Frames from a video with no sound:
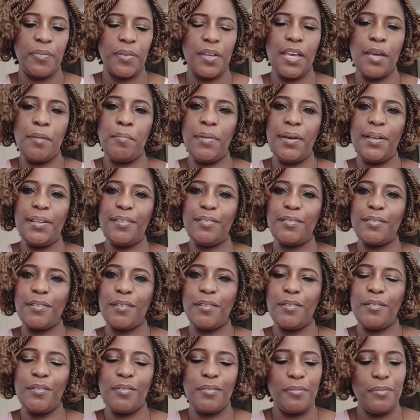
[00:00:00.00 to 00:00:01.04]
Amen.
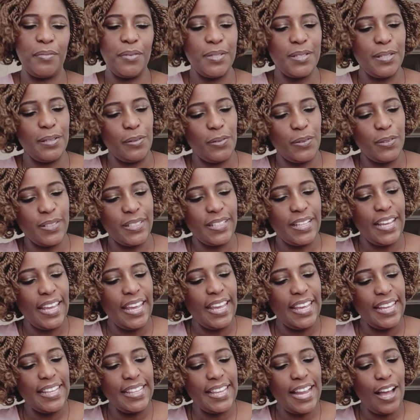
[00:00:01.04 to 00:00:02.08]
Praise the Lord.
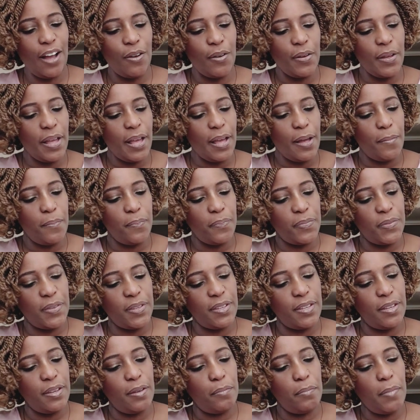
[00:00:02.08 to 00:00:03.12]
Now,
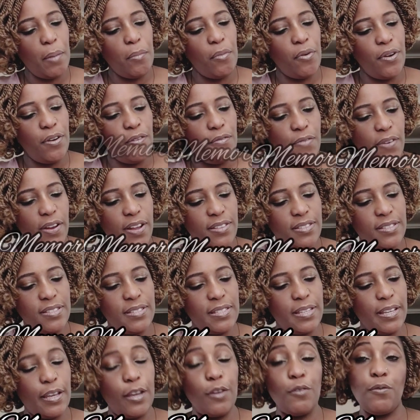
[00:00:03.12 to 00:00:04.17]
the memory verse is
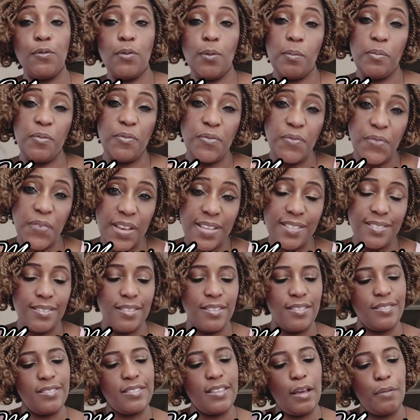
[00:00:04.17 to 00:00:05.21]
taken from 1
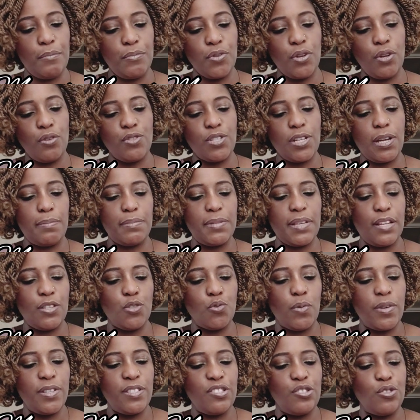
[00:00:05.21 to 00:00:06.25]
Samuel chapter
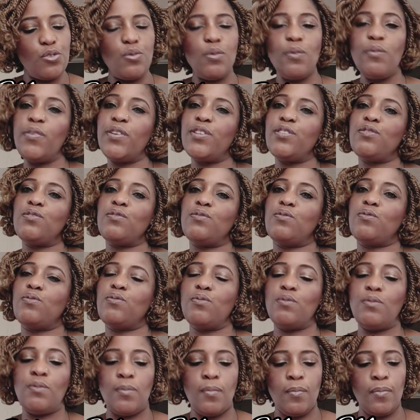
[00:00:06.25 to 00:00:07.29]
22 verse
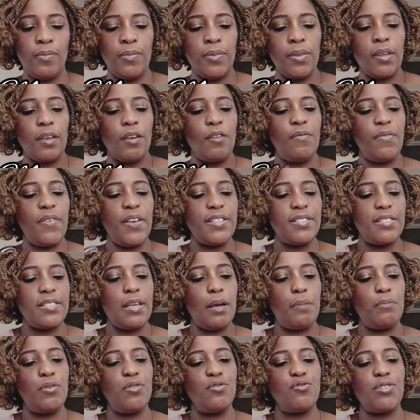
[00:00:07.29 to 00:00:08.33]
2,
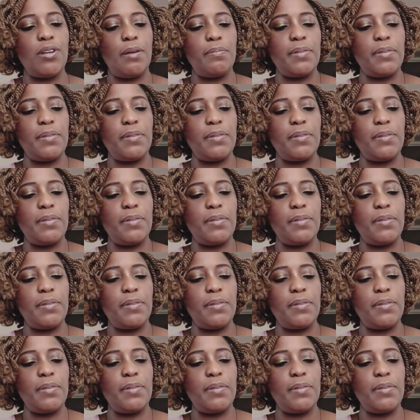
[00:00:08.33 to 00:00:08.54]
and